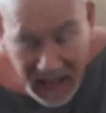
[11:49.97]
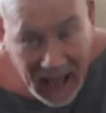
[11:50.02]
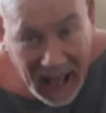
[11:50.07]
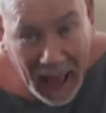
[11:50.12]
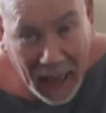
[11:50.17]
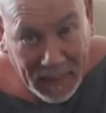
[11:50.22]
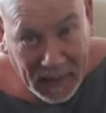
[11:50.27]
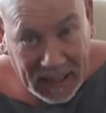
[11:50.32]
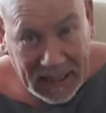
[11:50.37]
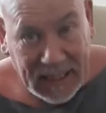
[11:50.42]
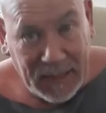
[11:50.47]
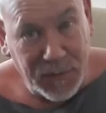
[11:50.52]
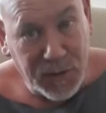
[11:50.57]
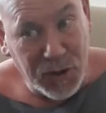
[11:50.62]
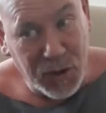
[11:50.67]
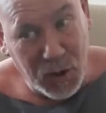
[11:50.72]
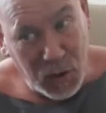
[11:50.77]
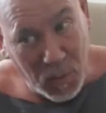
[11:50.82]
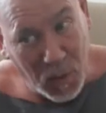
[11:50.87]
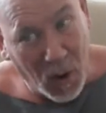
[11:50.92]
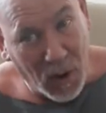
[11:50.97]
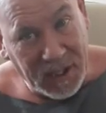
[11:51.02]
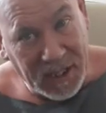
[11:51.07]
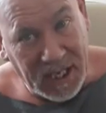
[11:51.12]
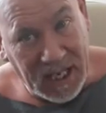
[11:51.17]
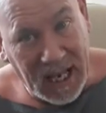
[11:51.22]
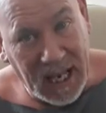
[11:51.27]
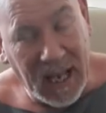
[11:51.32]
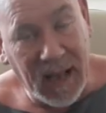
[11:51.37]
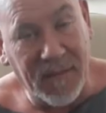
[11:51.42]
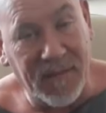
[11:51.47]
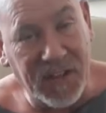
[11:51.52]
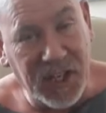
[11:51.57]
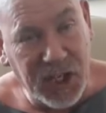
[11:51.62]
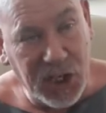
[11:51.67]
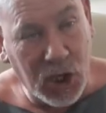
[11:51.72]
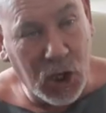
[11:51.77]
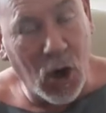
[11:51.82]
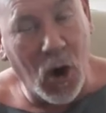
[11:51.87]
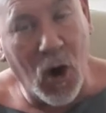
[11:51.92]
And that gives you some idea of
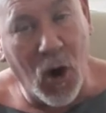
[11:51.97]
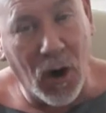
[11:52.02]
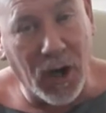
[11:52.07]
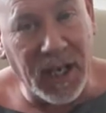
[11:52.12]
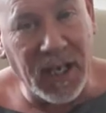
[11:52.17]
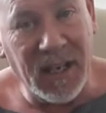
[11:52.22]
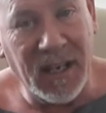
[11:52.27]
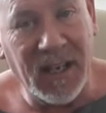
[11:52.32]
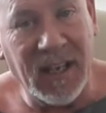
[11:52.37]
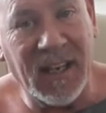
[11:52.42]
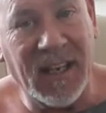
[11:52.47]
this guy.